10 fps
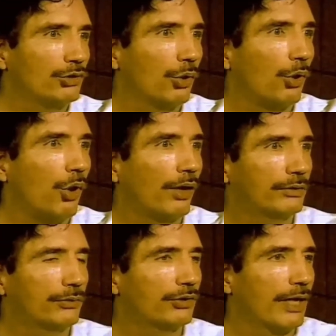long to
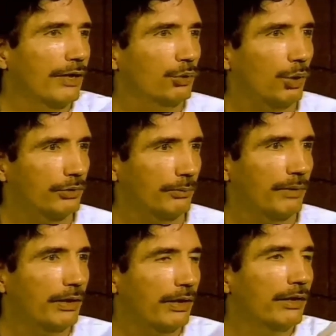start a torture?
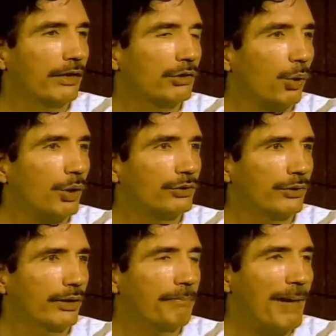The torture and the
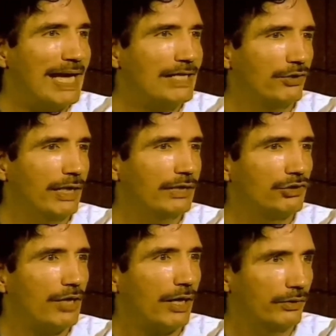pains didn't
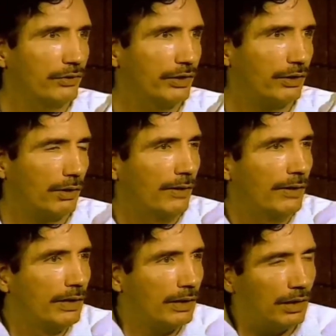start until
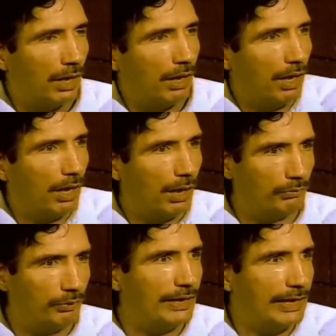
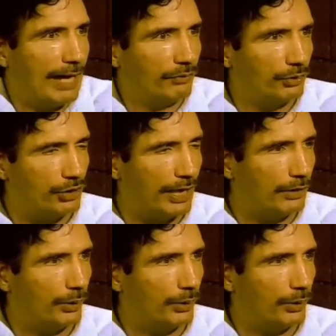really after January